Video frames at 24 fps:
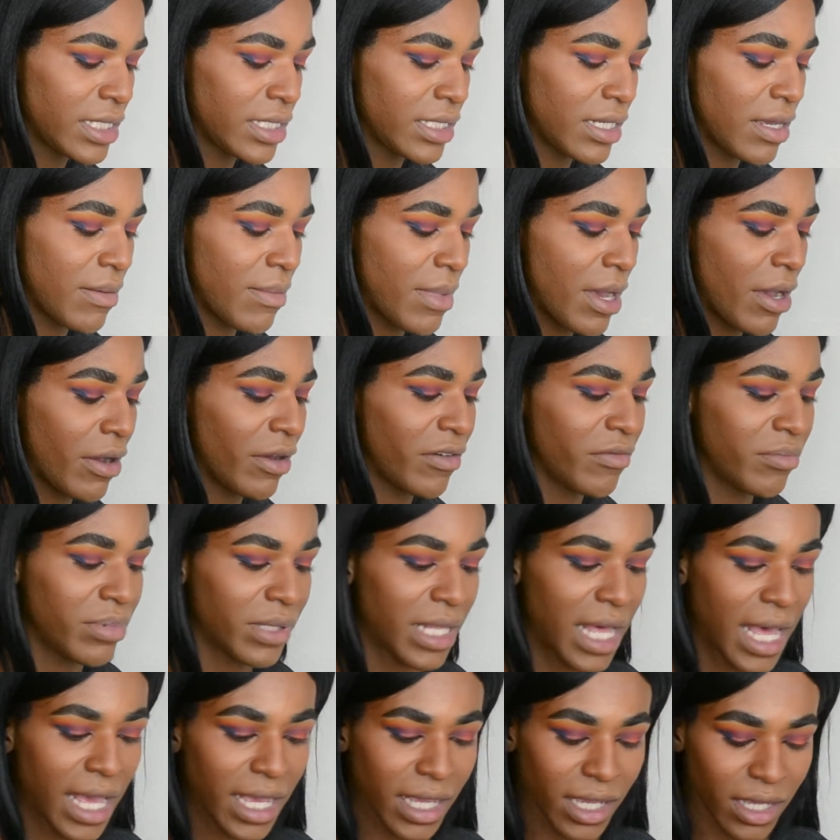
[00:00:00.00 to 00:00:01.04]
amount of
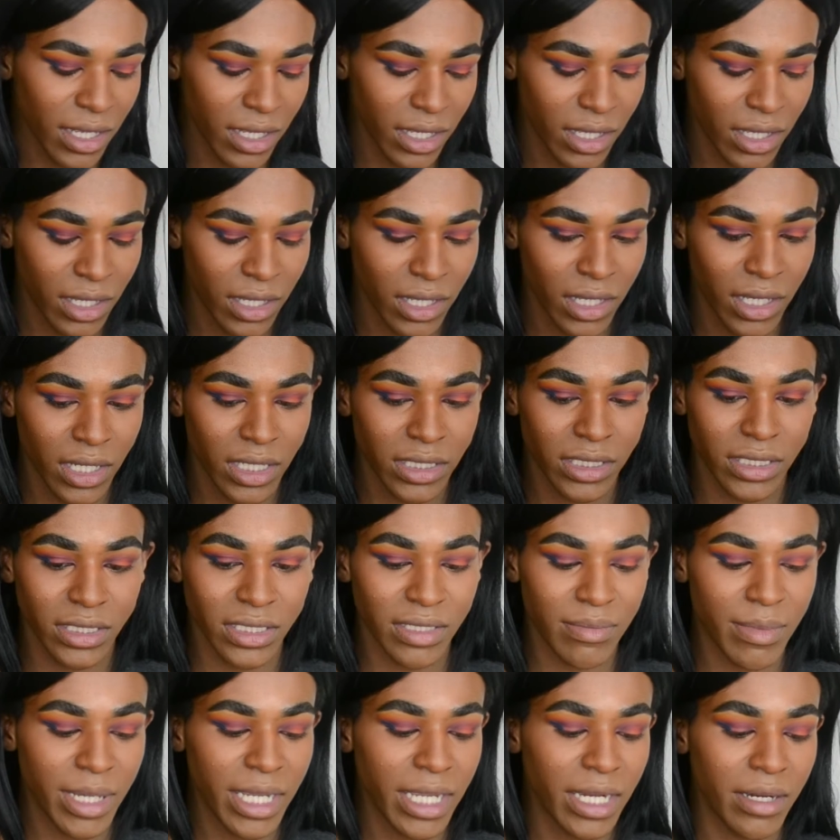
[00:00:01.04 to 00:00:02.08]
black, just
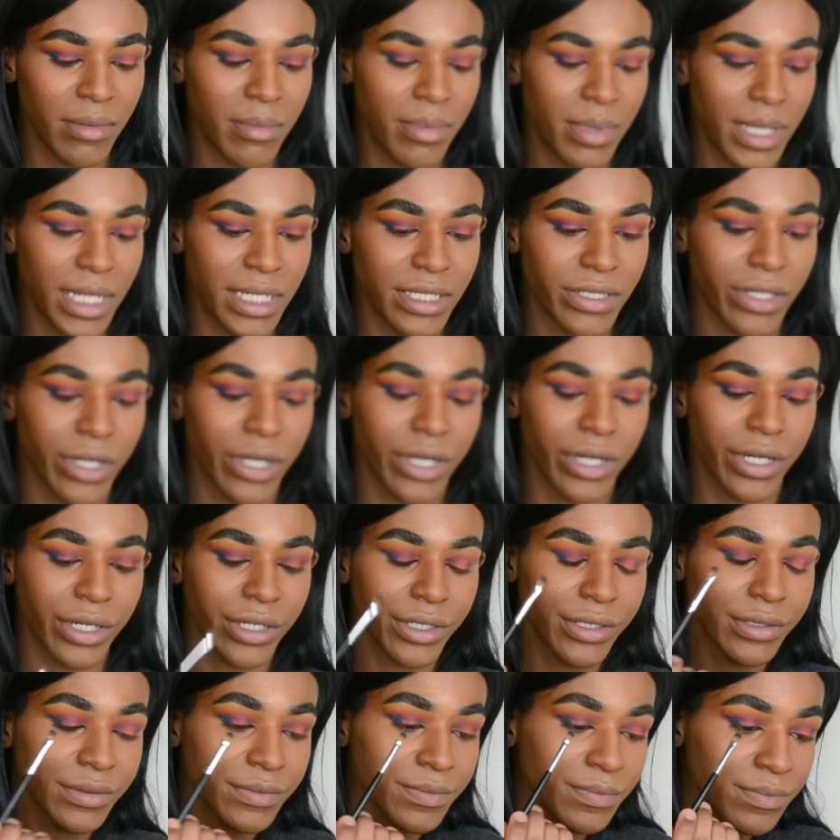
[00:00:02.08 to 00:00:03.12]
to make it a bit
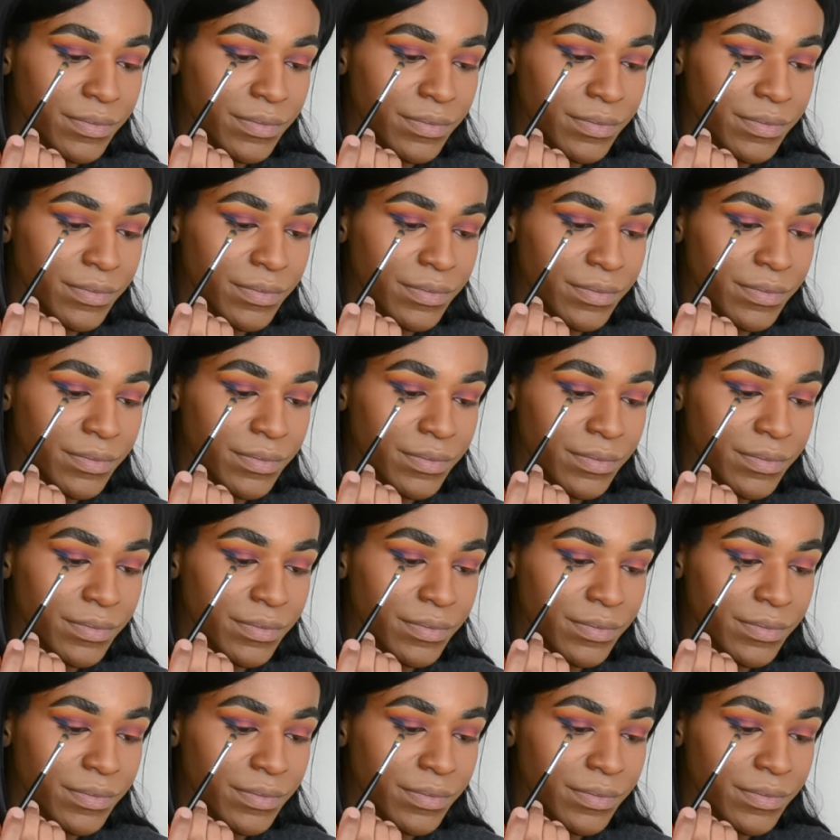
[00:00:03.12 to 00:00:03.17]
darker.